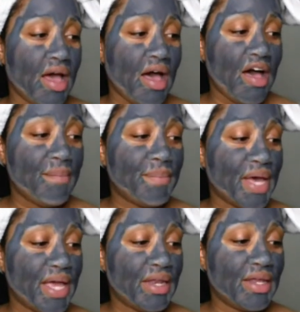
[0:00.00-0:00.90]

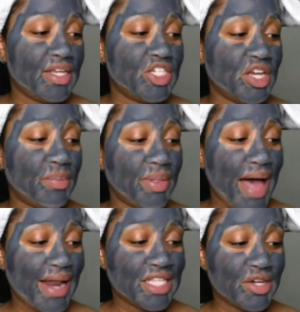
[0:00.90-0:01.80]
But she
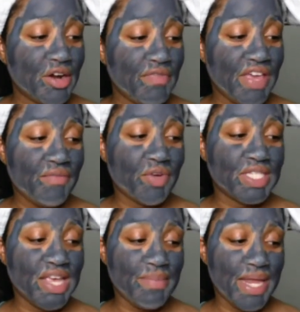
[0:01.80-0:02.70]
applied it to her feet for
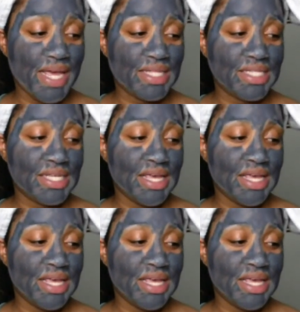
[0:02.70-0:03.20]
10 minutes.